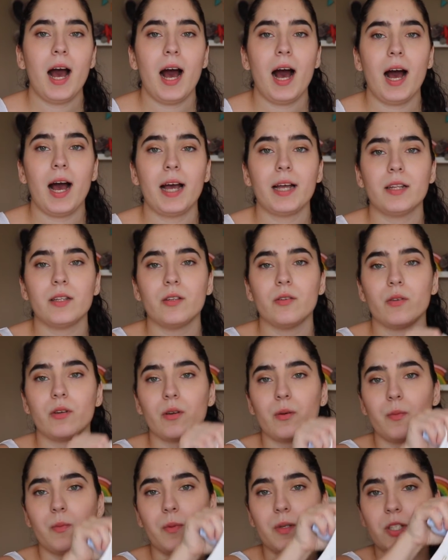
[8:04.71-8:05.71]
I took
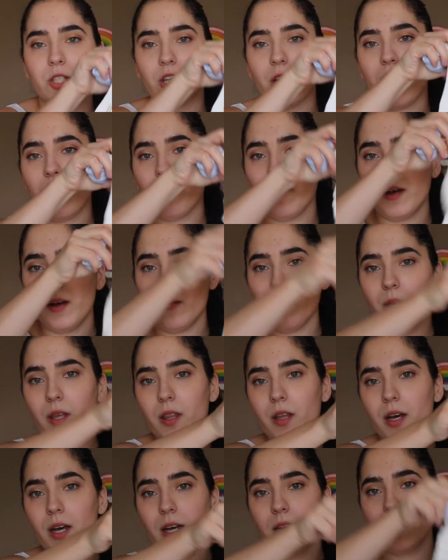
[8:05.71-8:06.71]
a pajama
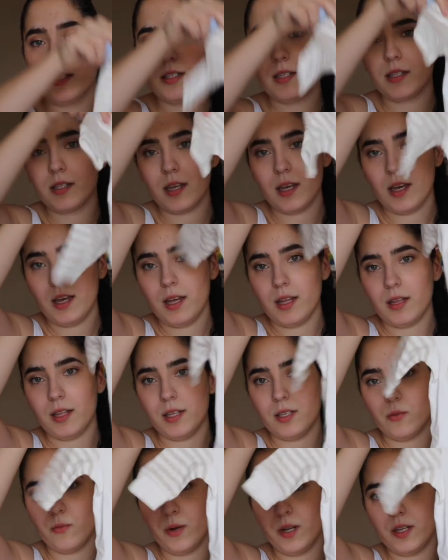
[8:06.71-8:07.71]
with us.
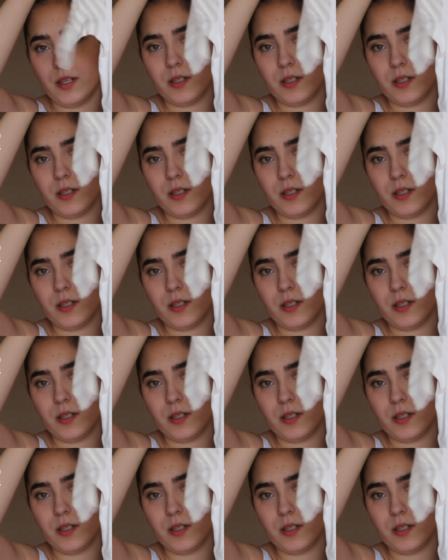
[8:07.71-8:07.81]
This one